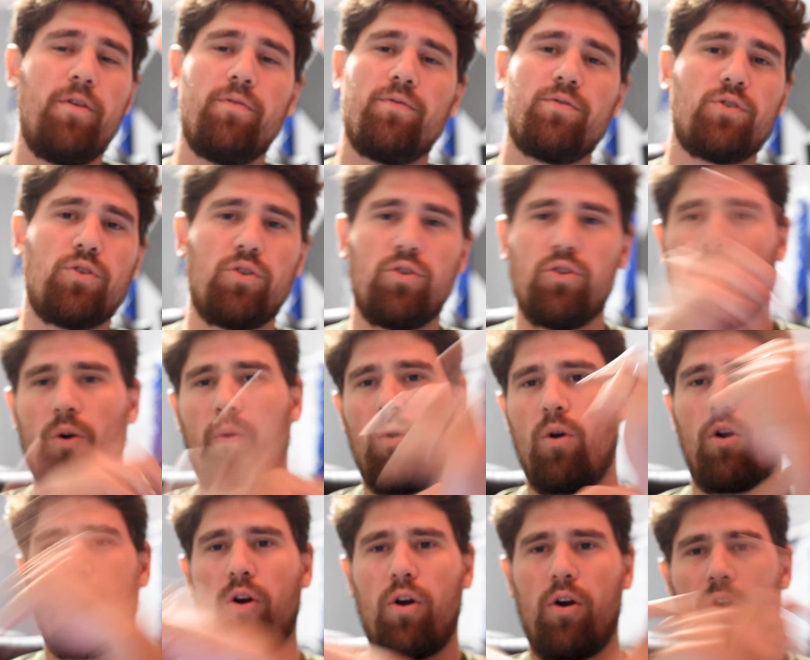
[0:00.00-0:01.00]
So you know
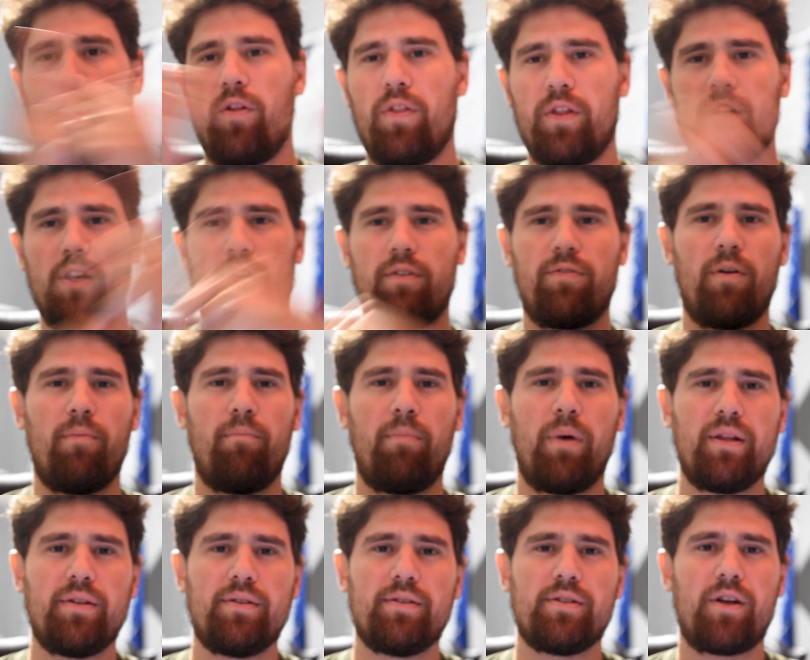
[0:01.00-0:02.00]
where all the different
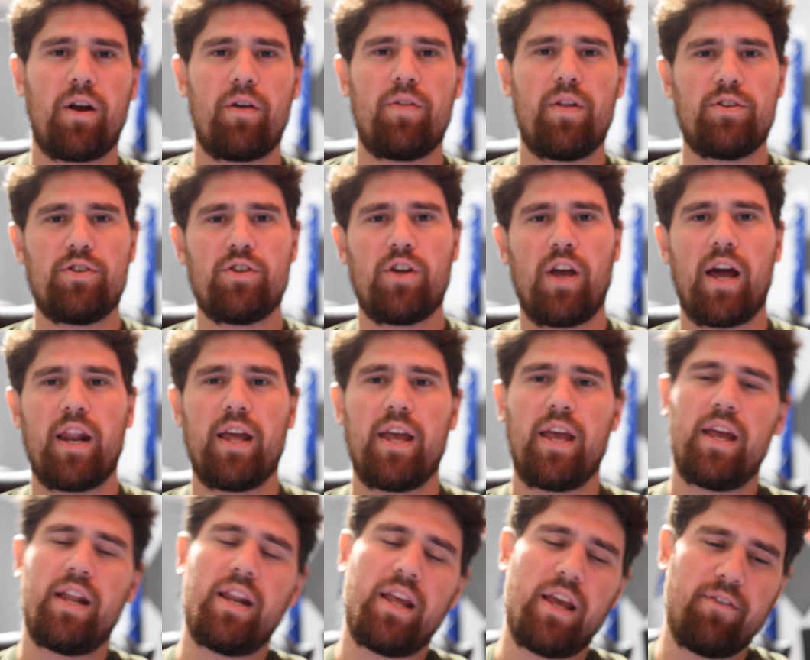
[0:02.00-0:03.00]
buttons are that you gotta
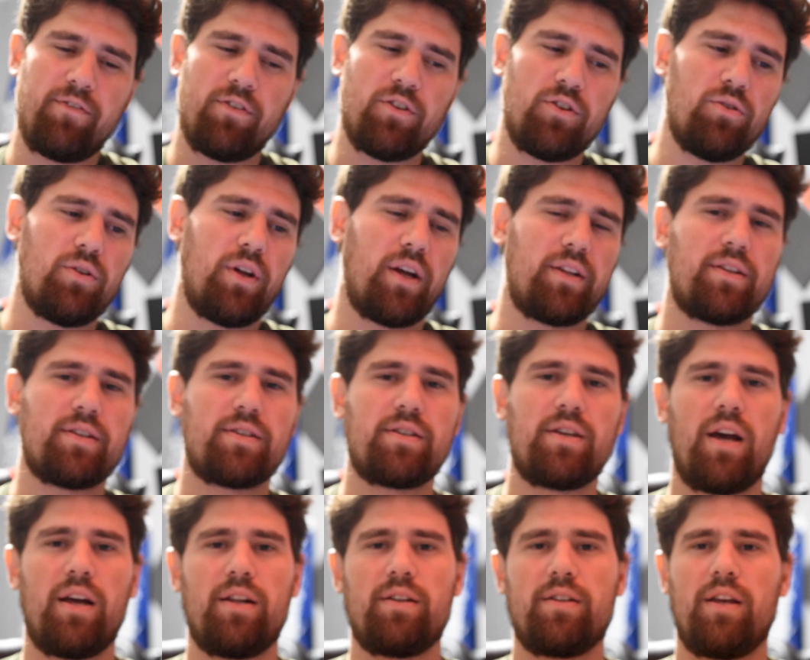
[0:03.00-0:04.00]
hit if you do like this
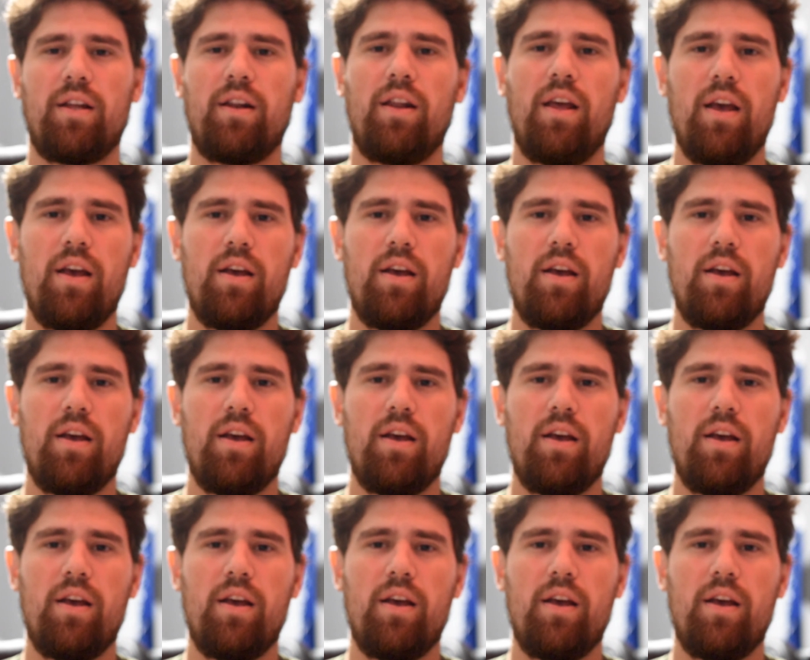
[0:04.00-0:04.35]
content.